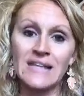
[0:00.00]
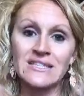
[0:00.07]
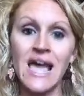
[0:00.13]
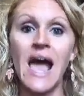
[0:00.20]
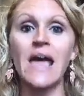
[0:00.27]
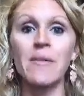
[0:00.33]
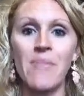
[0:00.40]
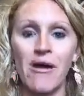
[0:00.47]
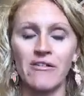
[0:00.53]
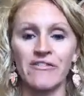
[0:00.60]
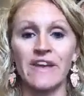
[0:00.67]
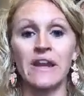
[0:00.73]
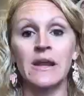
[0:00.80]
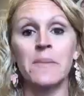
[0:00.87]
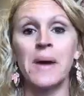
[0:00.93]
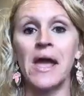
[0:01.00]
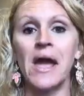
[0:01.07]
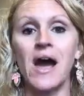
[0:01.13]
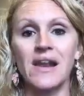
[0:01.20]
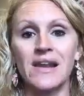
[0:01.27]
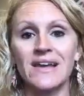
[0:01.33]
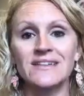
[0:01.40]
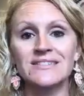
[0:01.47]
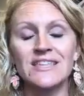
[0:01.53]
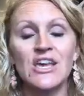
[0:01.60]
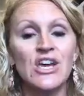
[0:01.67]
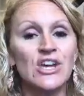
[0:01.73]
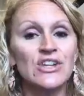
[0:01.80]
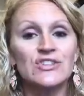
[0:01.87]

high amount of antibiotics.